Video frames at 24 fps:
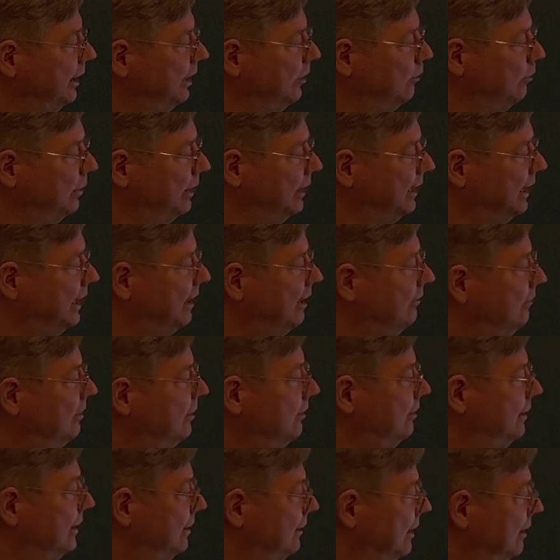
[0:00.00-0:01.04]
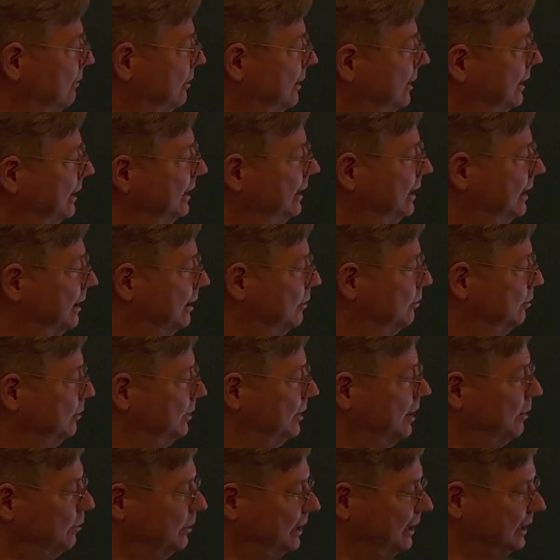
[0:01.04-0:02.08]
we have everything here.
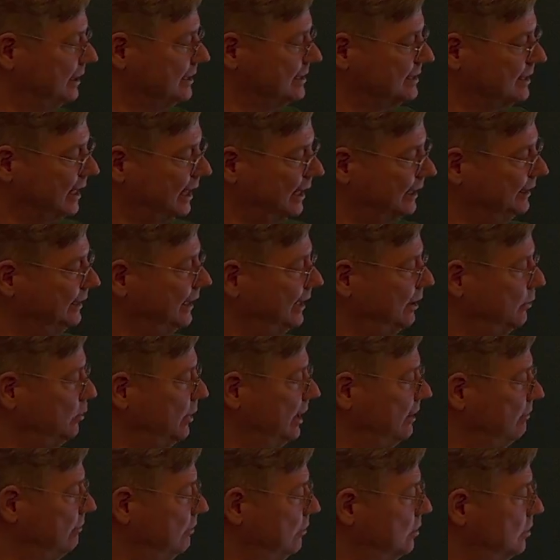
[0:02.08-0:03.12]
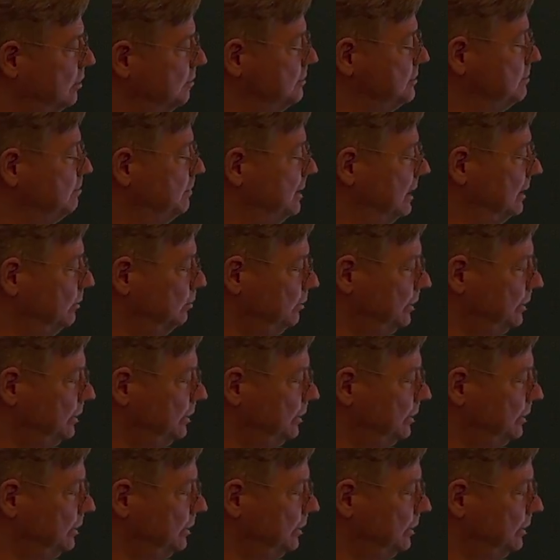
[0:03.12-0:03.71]
No, we didn't select any waveforms, but